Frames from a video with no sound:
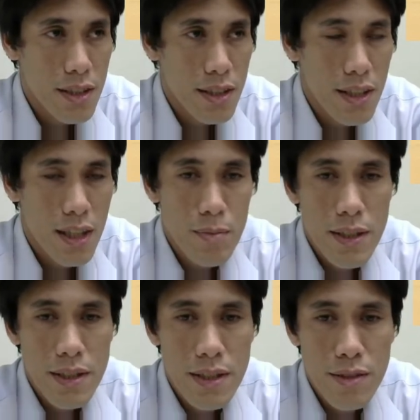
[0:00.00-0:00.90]
that
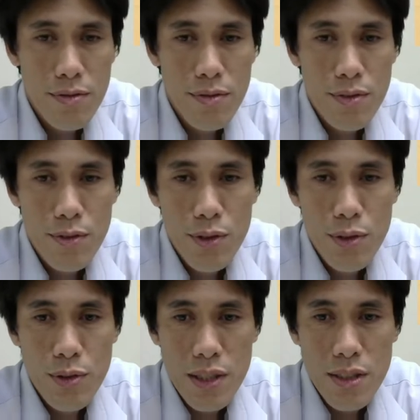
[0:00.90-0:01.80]
happened a few
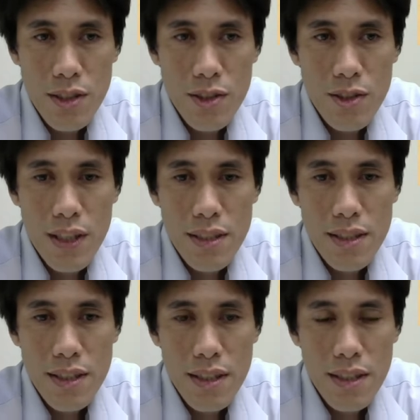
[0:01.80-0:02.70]
weeks ago until